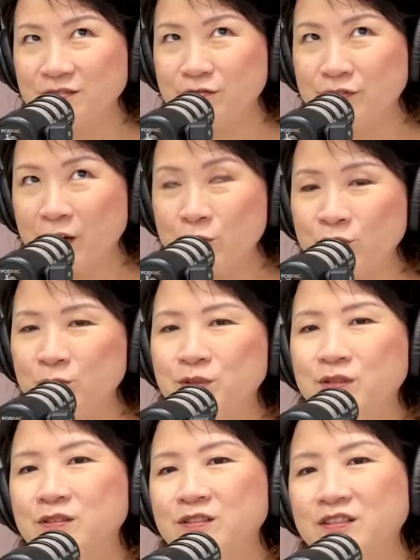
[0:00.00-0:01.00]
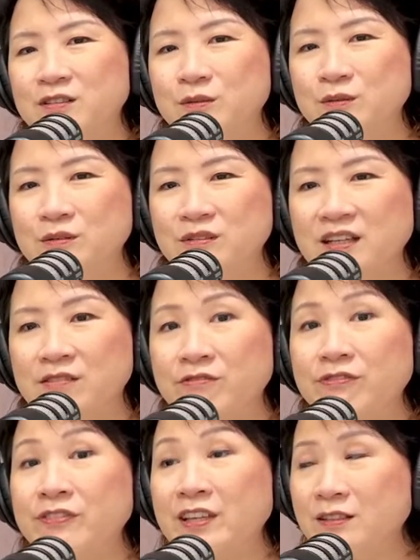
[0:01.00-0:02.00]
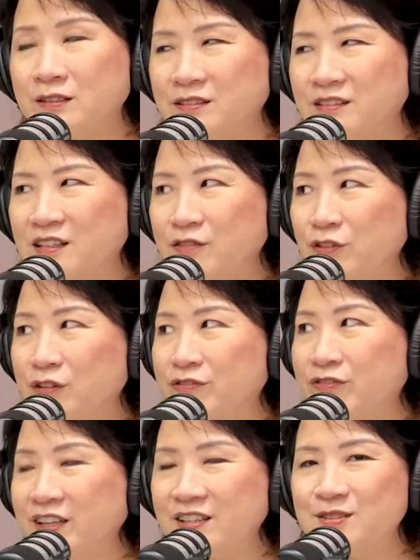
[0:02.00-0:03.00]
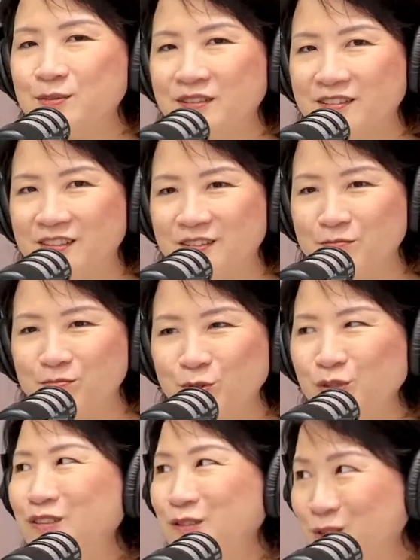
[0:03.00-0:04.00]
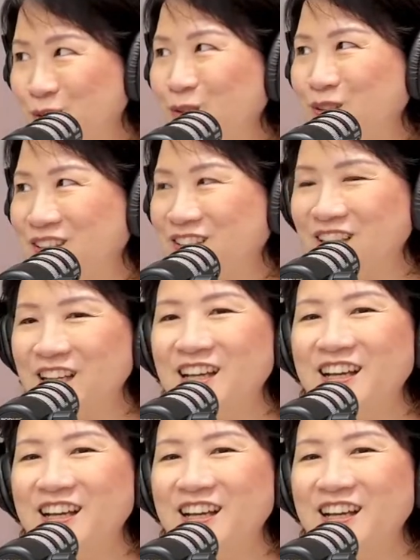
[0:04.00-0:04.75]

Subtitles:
vulnerable you can feel if you're faced with the brutal truth.